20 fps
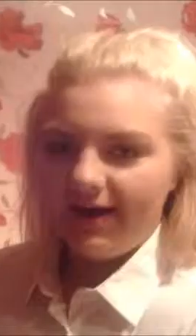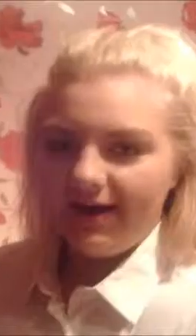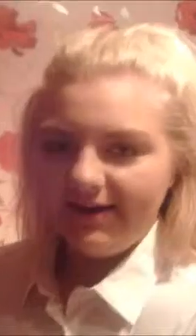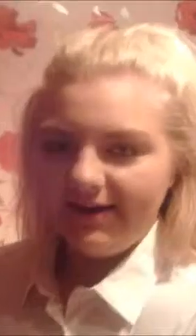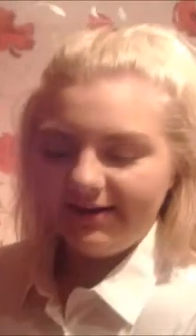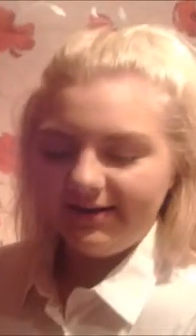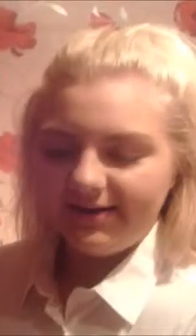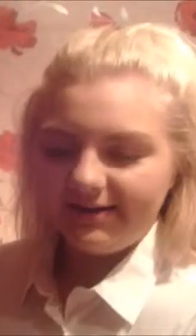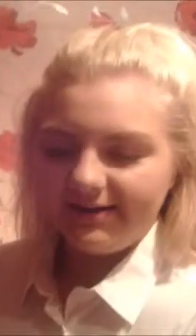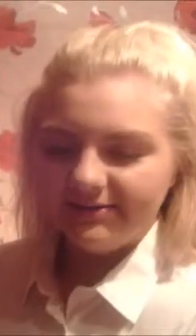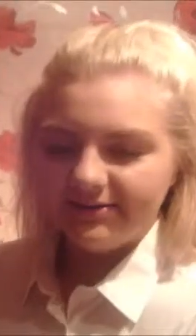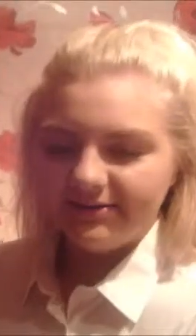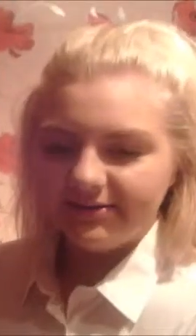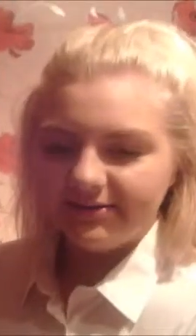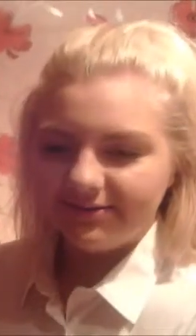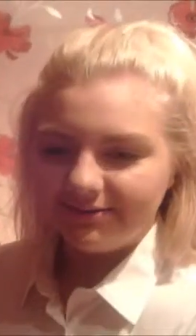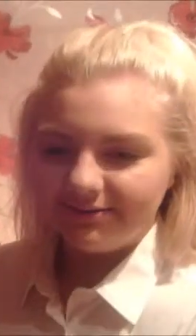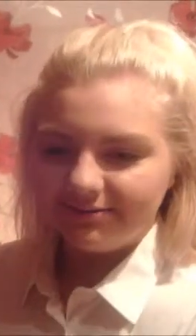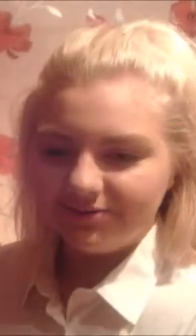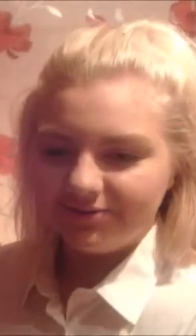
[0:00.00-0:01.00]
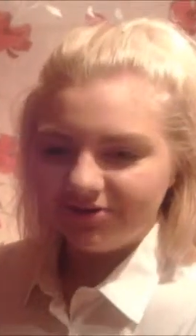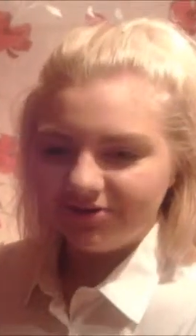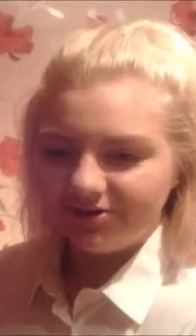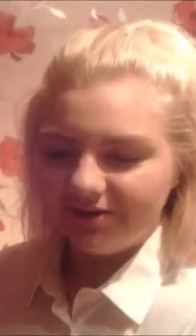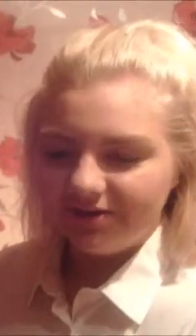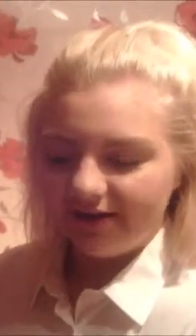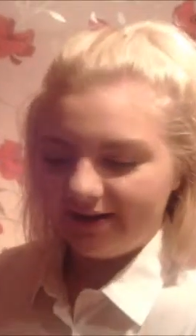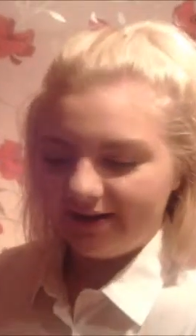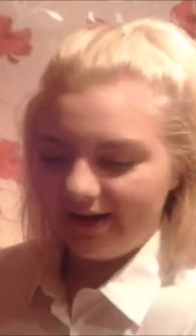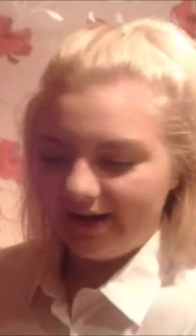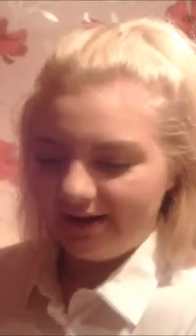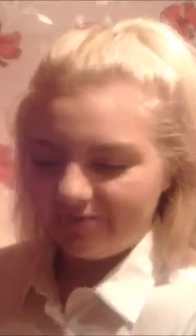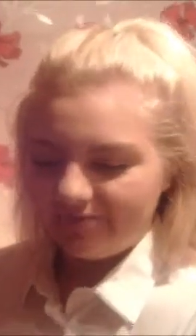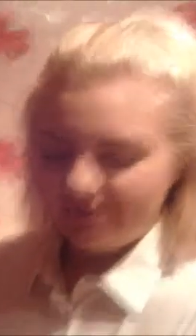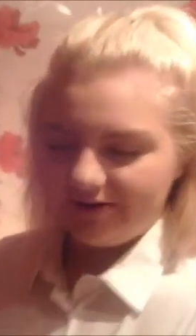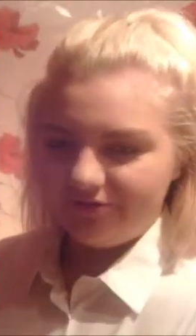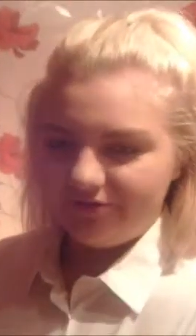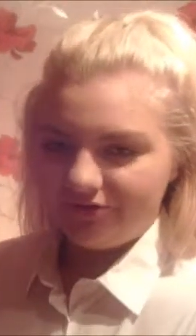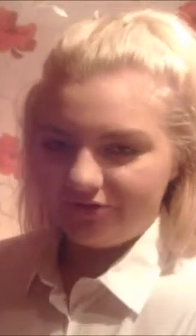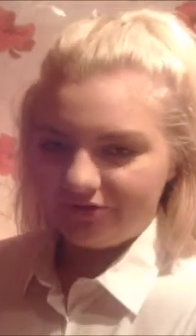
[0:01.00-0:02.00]
guys, so I'm just getting ready
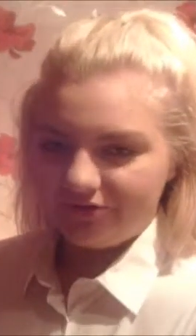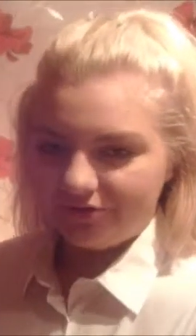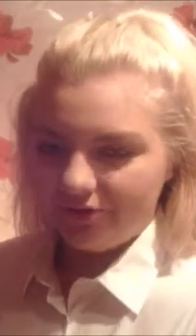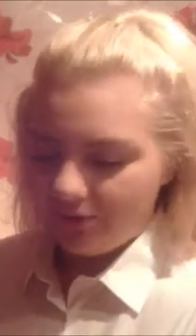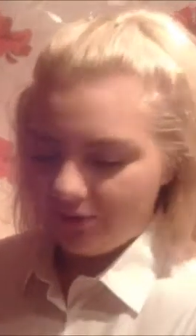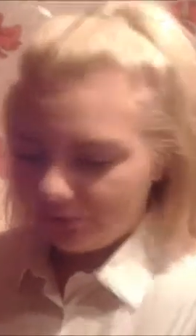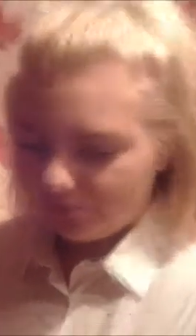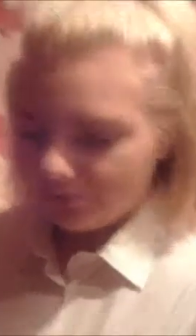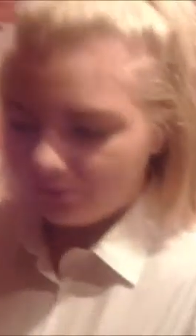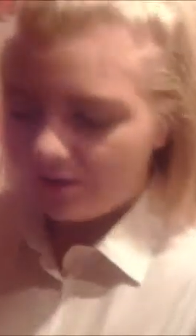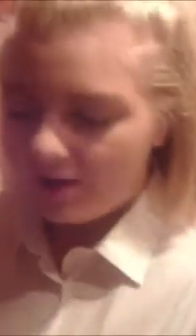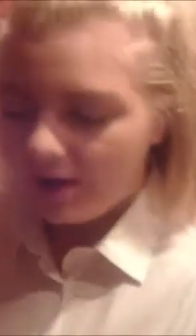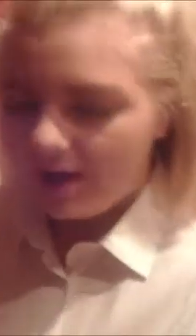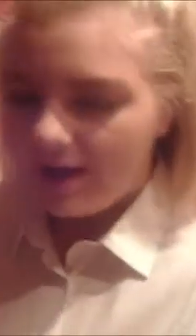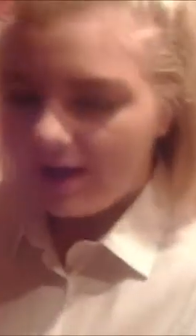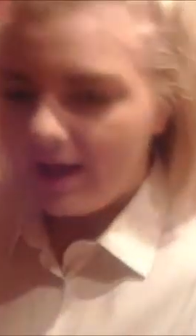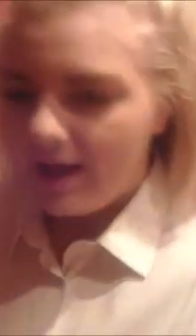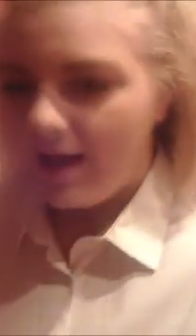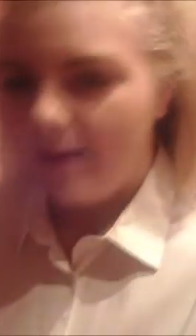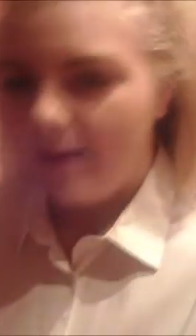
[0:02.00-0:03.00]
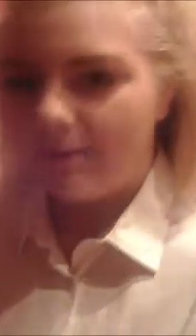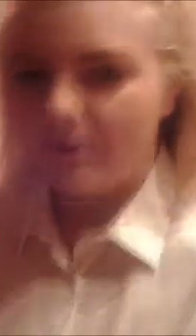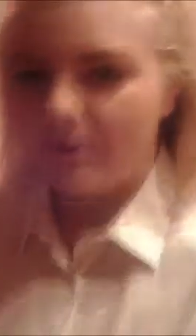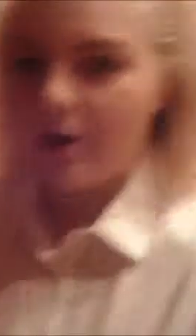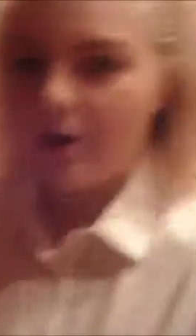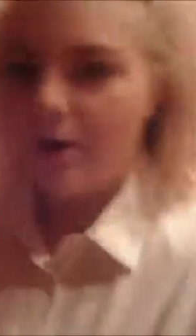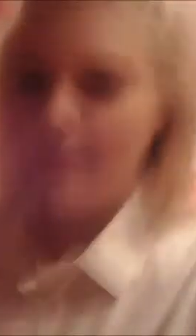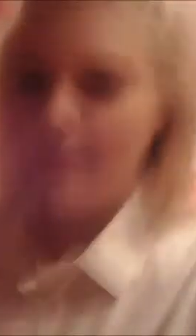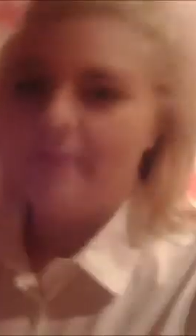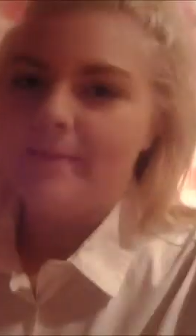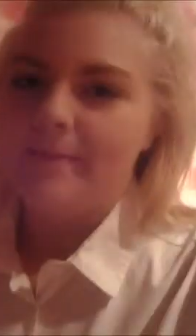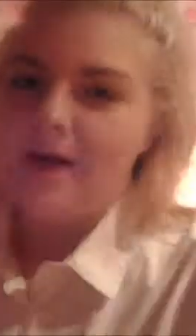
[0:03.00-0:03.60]
for school. I'm going to open that